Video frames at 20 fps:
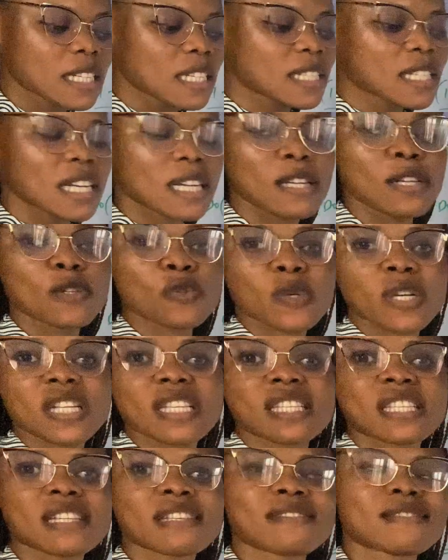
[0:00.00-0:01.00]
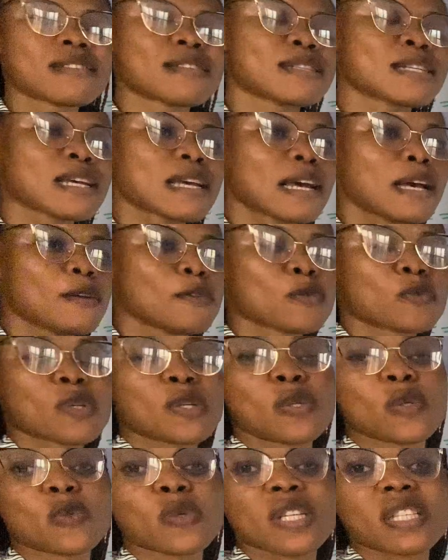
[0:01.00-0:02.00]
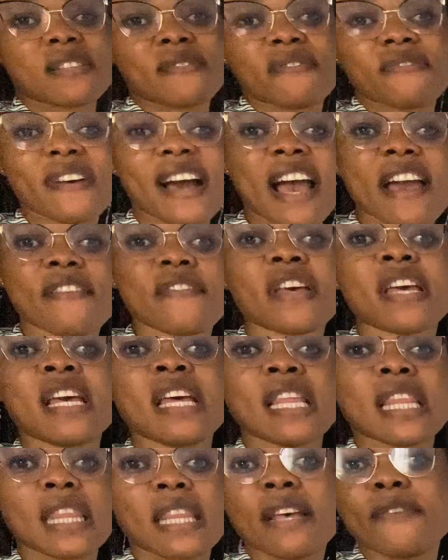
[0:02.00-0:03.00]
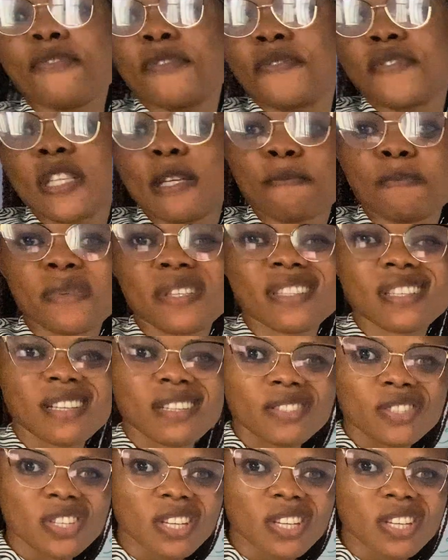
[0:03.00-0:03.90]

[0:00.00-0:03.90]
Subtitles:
In 2025, 15%.